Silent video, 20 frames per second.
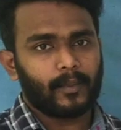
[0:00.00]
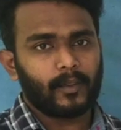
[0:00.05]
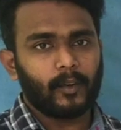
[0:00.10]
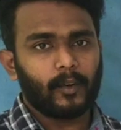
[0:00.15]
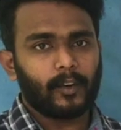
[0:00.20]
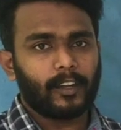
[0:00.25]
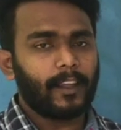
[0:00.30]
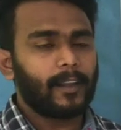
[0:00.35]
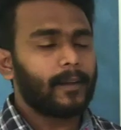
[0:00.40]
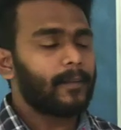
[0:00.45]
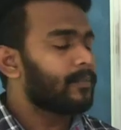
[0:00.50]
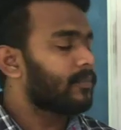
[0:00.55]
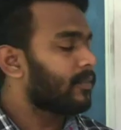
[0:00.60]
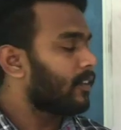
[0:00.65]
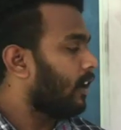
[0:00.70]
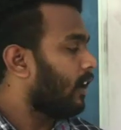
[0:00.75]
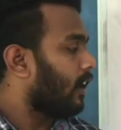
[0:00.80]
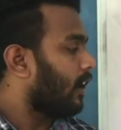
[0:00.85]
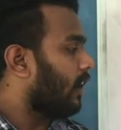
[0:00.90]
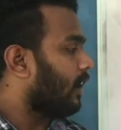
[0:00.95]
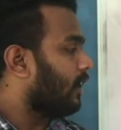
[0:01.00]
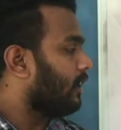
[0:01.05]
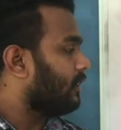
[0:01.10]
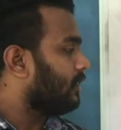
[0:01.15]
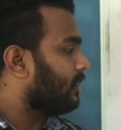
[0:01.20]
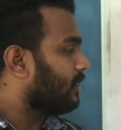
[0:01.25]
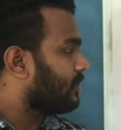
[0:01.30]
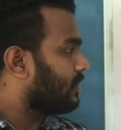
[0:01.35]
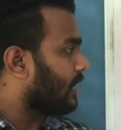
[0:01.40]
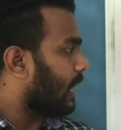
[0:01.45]
Okay?
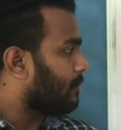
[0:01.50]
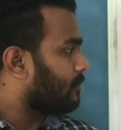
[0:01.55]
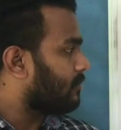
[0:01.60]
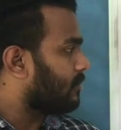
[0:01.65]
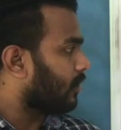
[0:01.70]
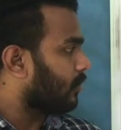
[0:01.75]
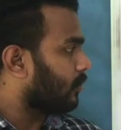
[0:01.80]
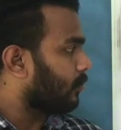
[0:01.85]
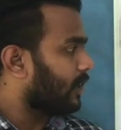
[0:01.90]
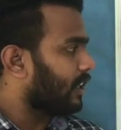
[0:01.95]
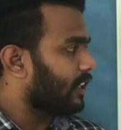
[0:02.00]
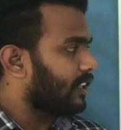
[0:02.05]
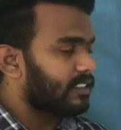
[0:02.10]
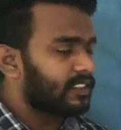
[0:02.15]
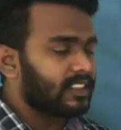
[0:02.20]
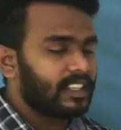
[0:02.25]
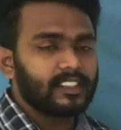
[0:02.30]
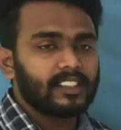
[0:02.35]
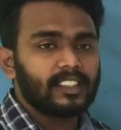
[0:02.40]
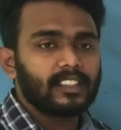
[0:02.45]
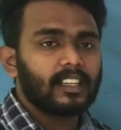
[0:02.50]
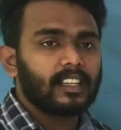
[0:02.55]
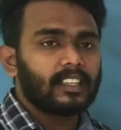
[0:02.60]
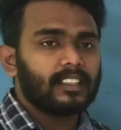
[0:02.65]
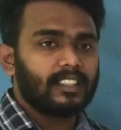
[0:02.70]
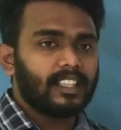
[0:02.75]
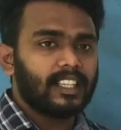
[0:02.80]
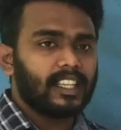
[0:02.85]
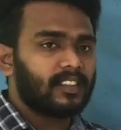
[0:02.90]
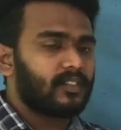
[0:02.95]
In this chapter, we are
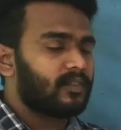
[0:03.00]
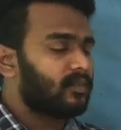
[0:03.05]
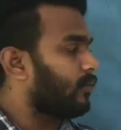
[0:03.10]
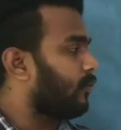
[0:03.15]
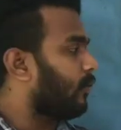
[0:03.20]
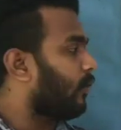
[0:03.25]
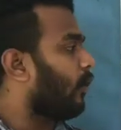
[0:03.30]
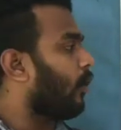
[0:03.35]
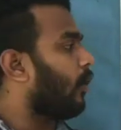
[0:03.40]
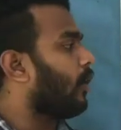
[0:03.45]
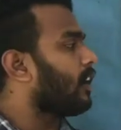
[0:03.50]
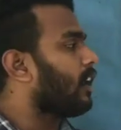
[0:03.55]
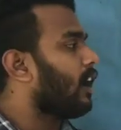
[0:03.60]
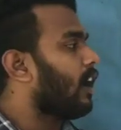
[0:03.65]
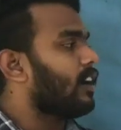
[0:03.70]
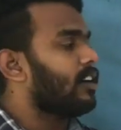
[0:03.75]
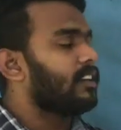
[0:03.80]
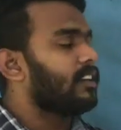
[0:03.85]
discussing these 4